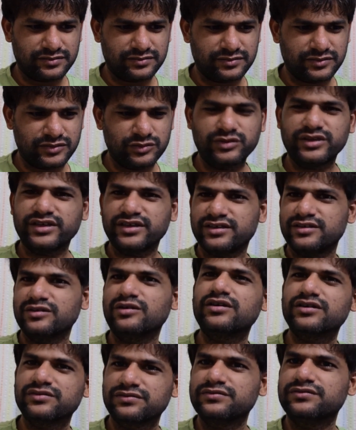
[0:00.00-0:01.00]
doing a
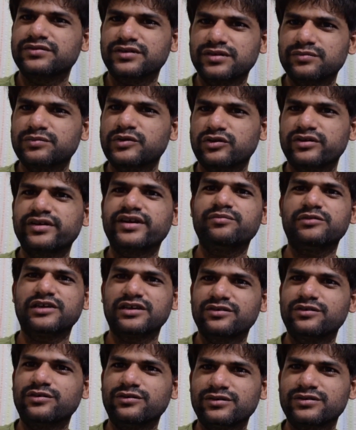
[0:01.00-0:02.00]
sort of
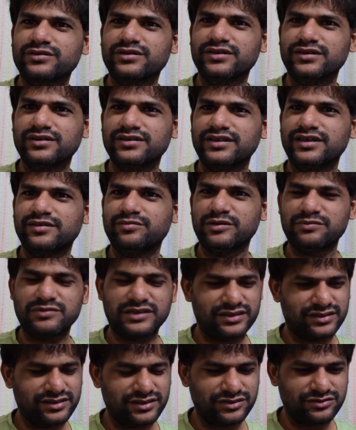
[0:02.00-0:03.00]
programming course, there may be
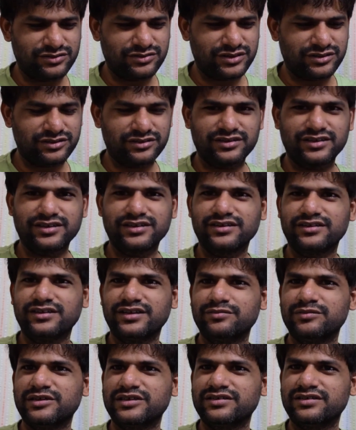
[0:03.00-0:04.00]
a situation that
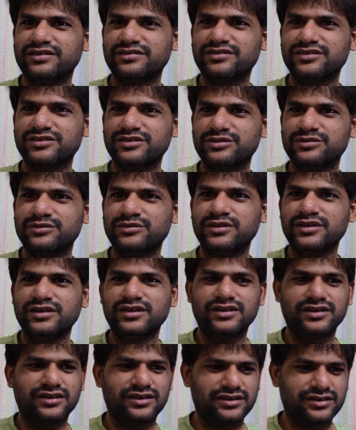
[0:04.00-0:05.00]
they may suggest you
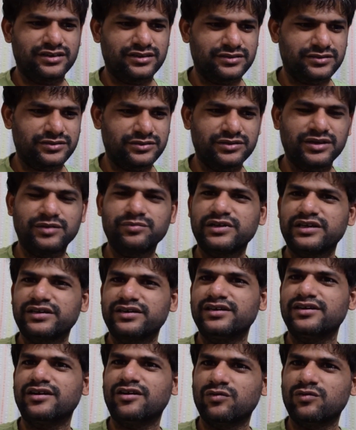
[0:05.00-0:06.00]
to
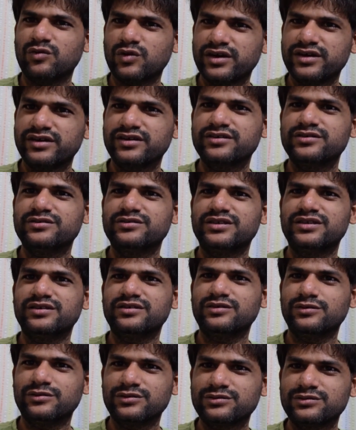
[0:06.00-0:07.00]
completely avoid
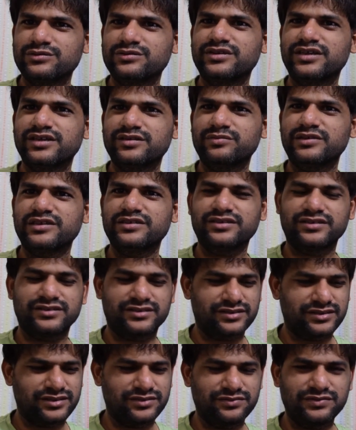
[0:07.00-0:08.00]
using GOTO statements.
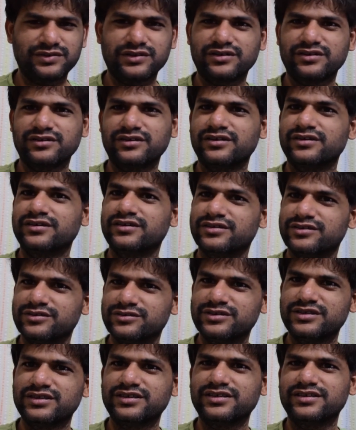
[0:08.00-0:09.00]
If you are
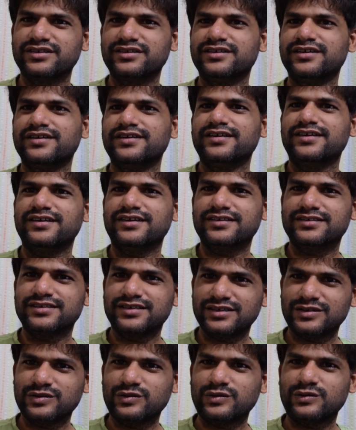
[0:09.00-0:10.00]
using
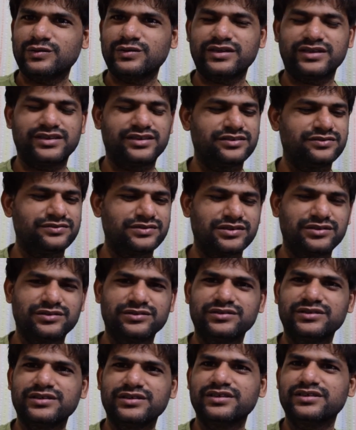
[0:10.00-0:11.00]
C code and if you are
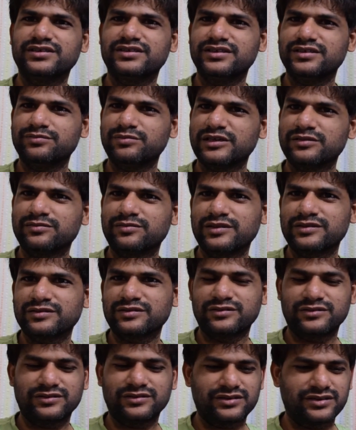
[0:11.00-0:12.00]
using C++
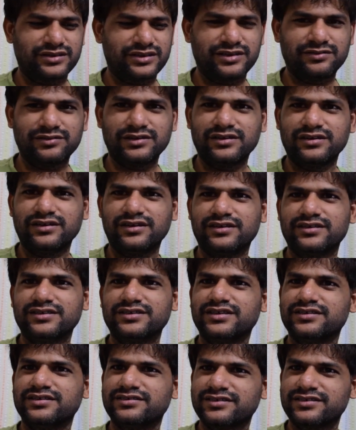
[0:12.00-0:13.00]
code, they will
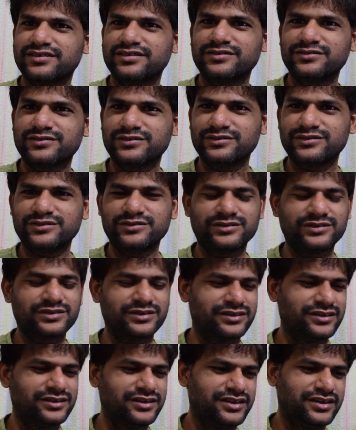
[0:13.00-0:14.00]
suggest you to use
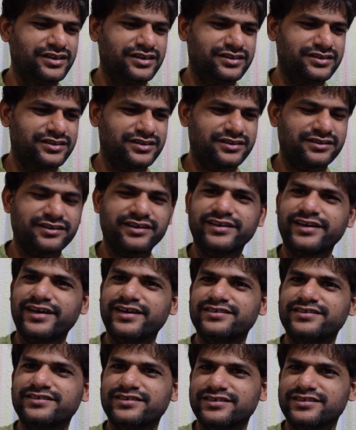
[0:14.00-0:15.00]
the
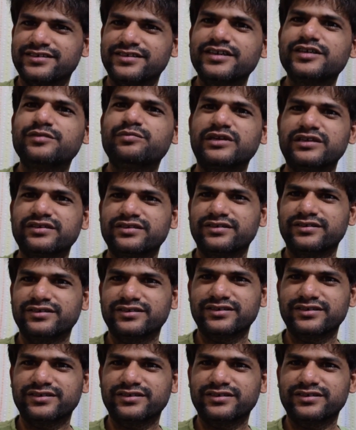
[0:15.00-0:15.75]
try-catch statements